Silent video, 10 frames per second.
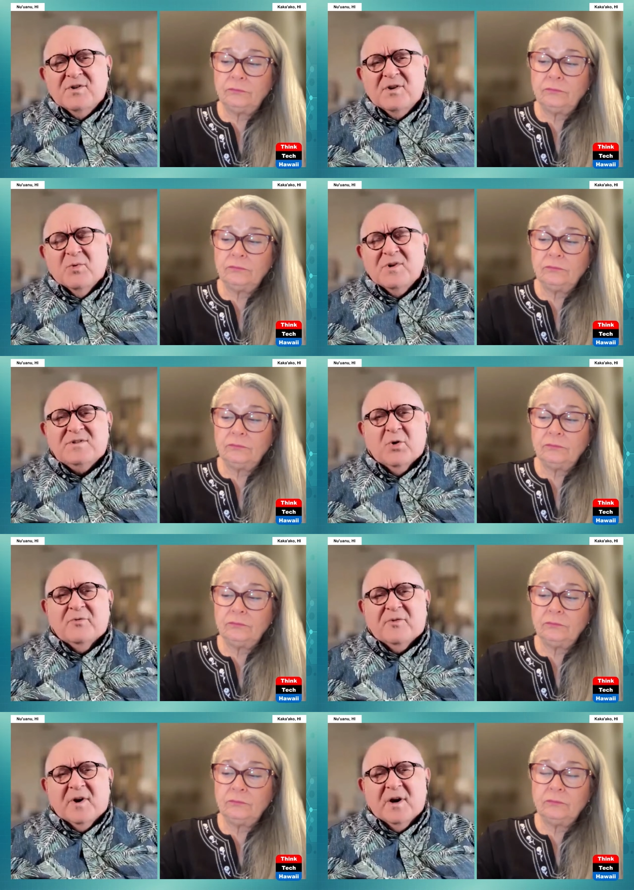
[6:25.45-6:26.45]
Speaker 1: gee whiz,
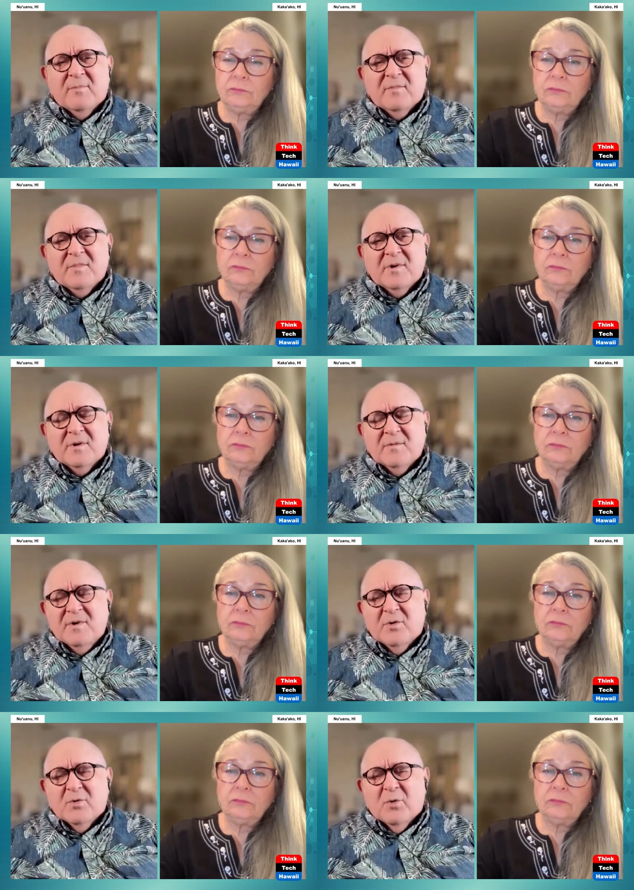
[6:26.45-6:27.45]
don't forget, uh,
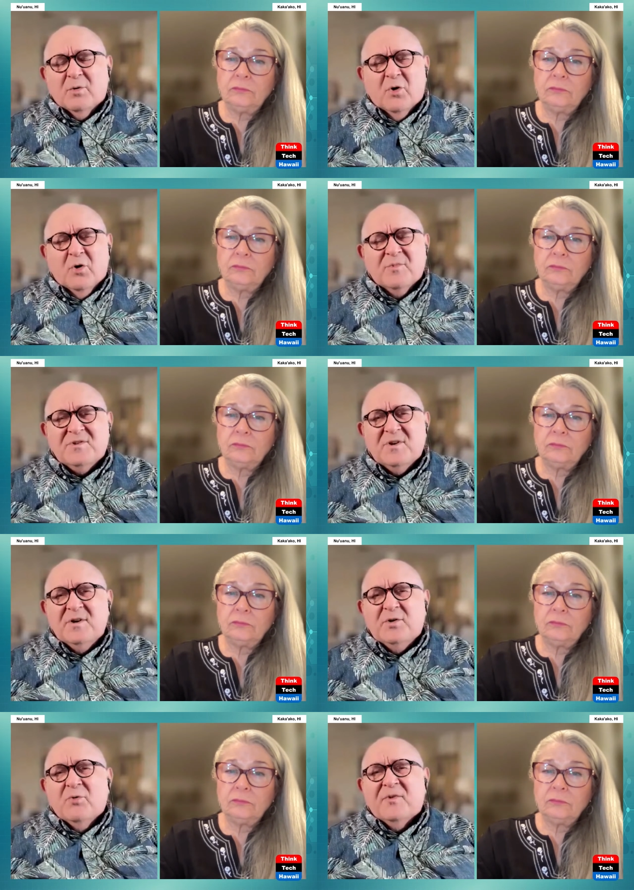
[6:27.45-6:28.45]
you know, Oklahoma
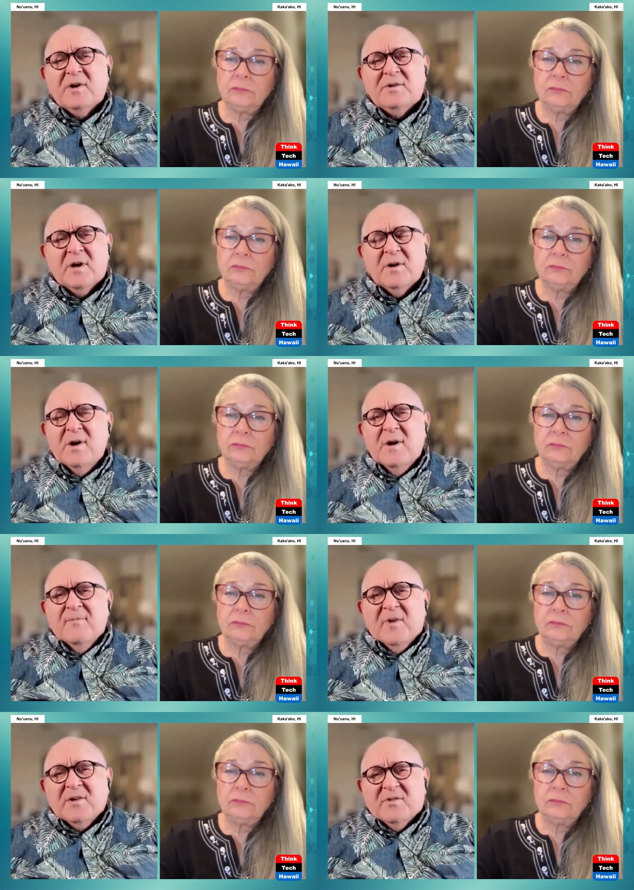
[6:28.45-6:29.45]
City. Don't forget that
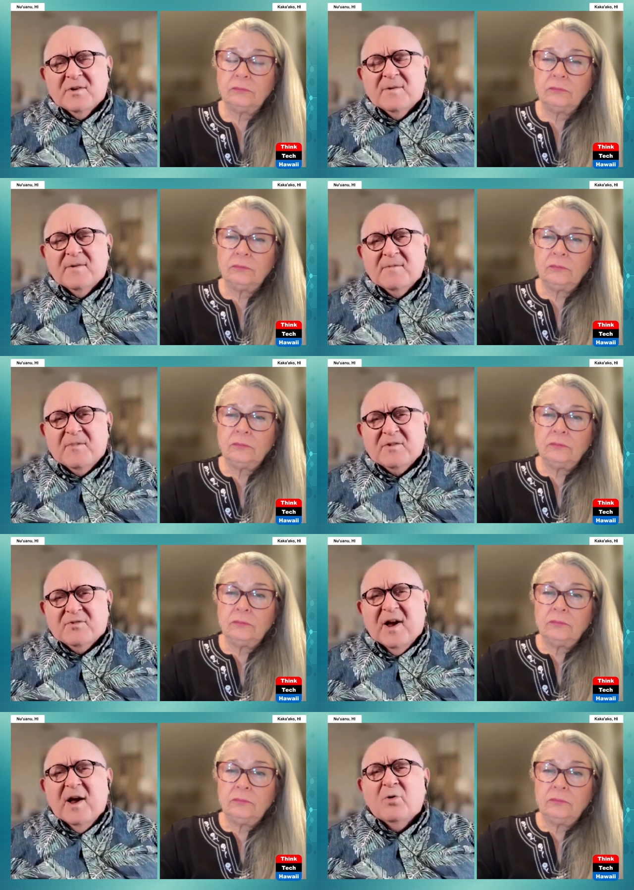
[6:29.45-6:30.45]
that uh, that,
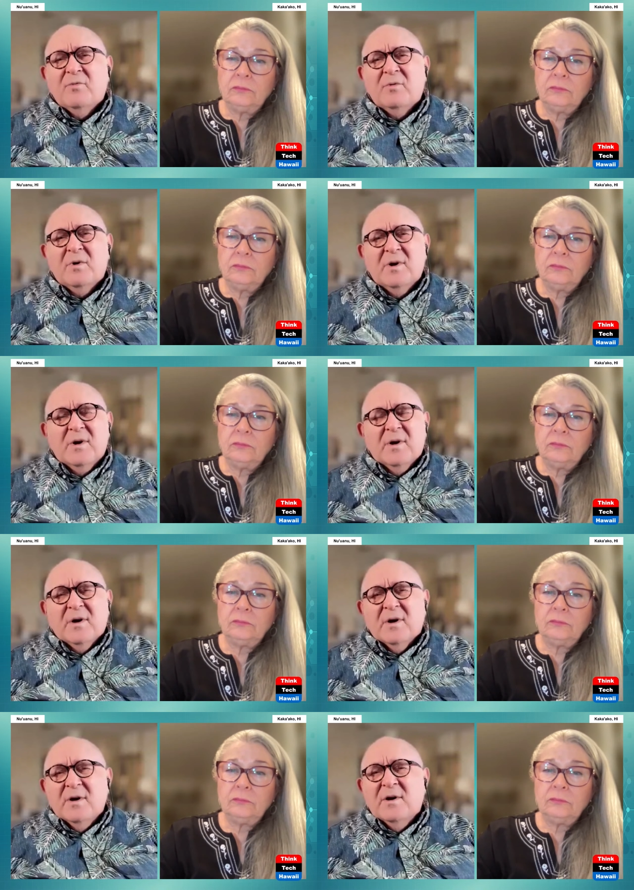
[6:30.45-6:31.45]
that town
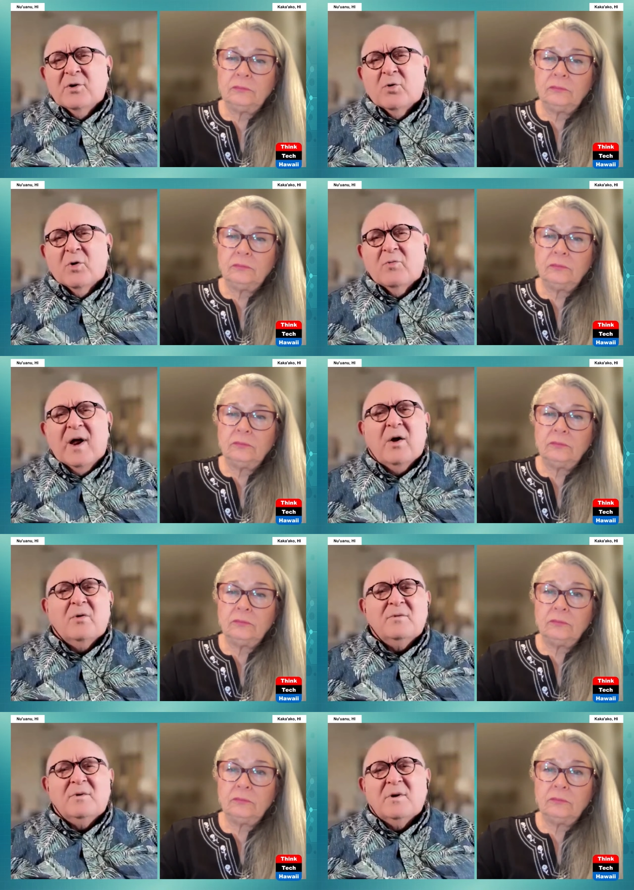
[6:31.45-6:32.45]
uh, in or
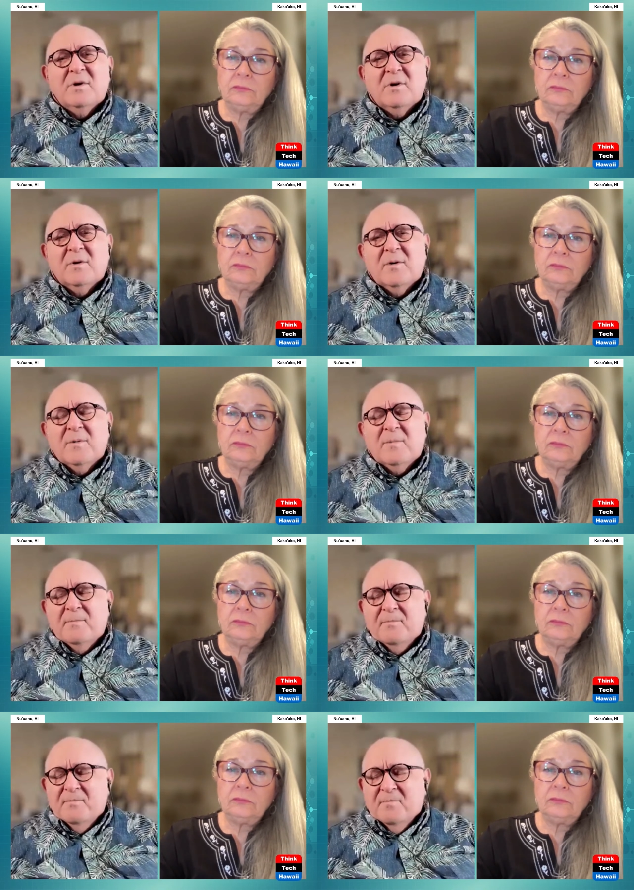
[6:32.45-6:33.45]
around uh,
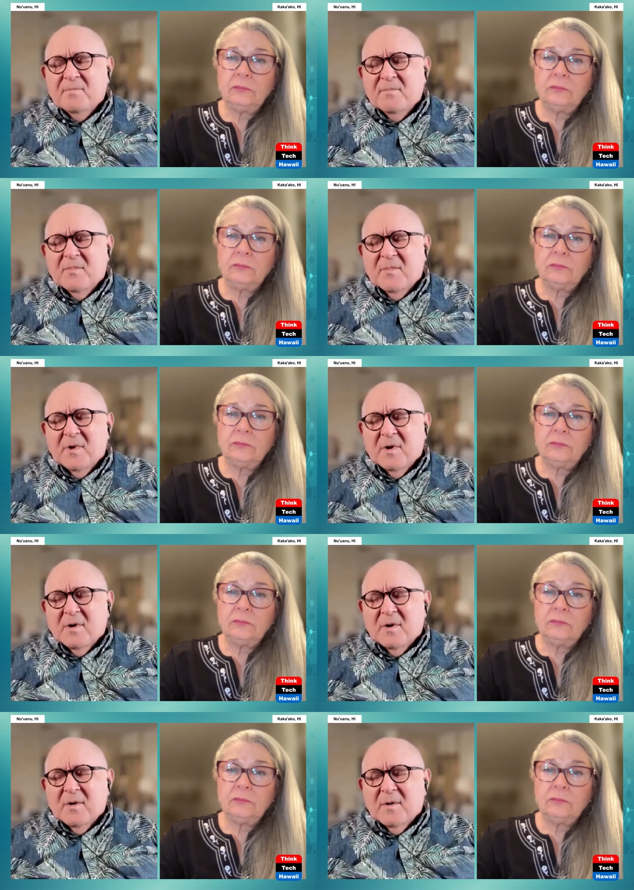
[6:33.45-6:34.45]

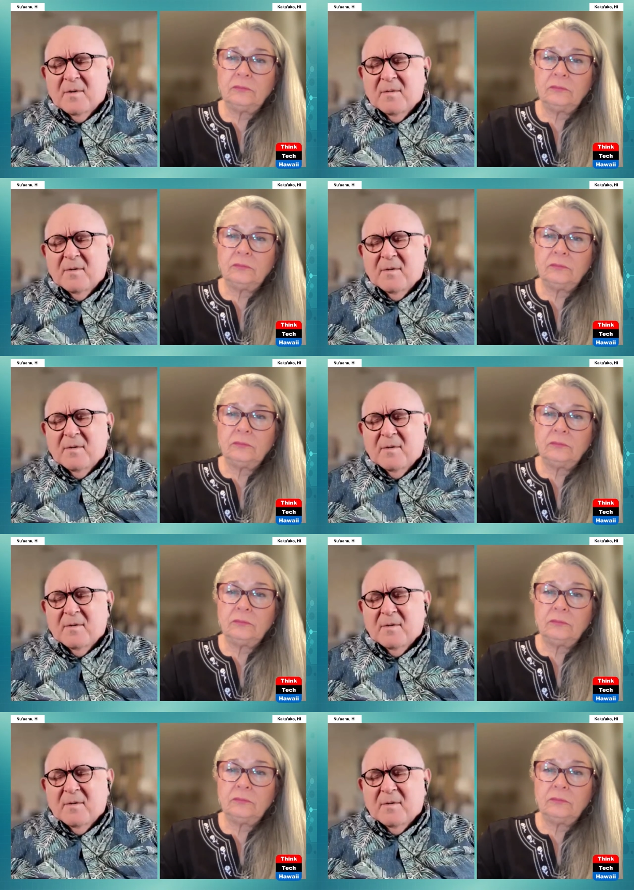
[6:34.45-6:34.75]
uh,